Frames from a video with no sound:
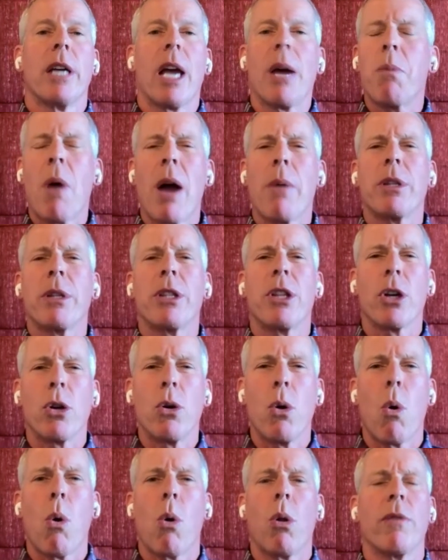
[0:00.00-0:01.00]
And why would the
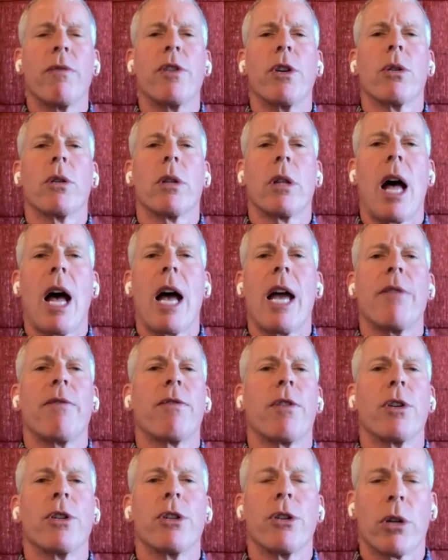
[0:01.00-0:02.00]
goal of your
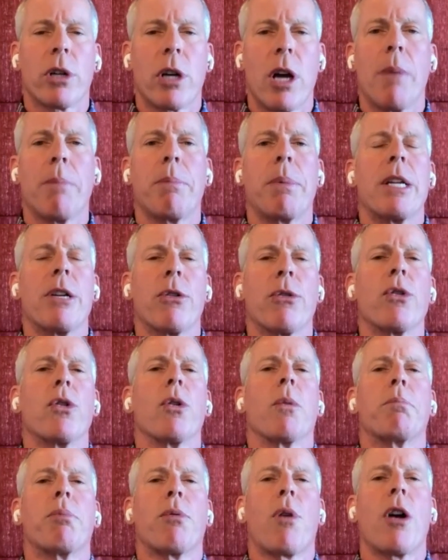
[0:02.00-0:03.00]
life or your company or
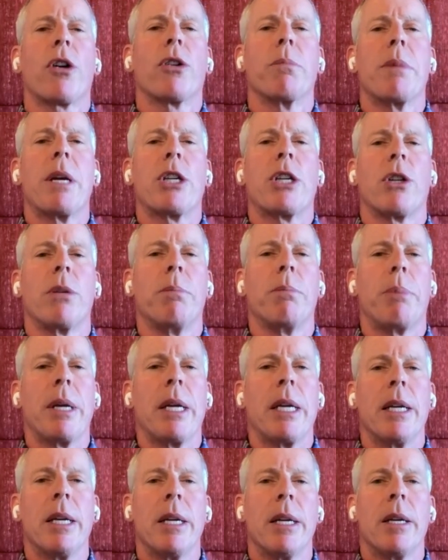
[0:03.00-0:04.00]
your broader mission
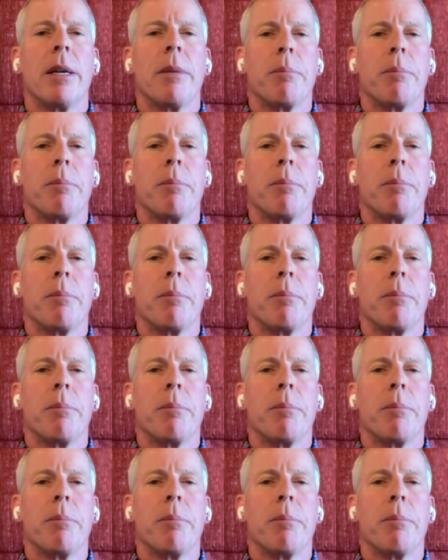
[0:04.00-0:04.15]
be